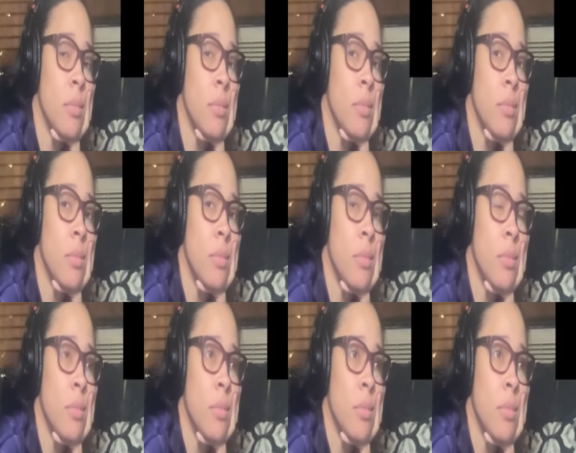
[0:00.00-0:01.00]

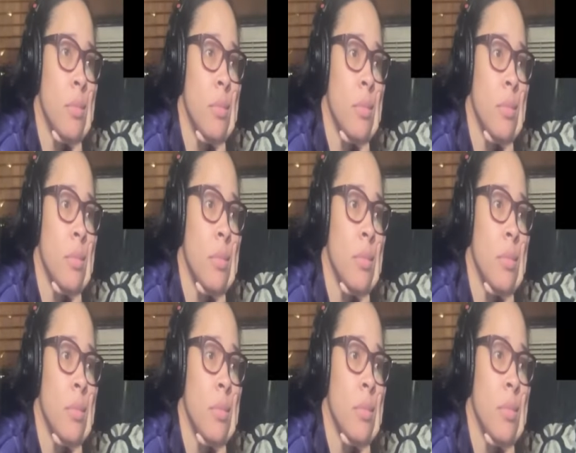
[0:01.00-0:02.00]

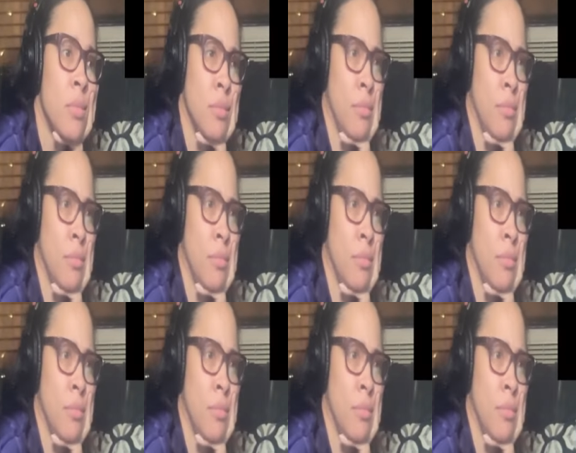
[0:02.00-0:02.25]
(silent)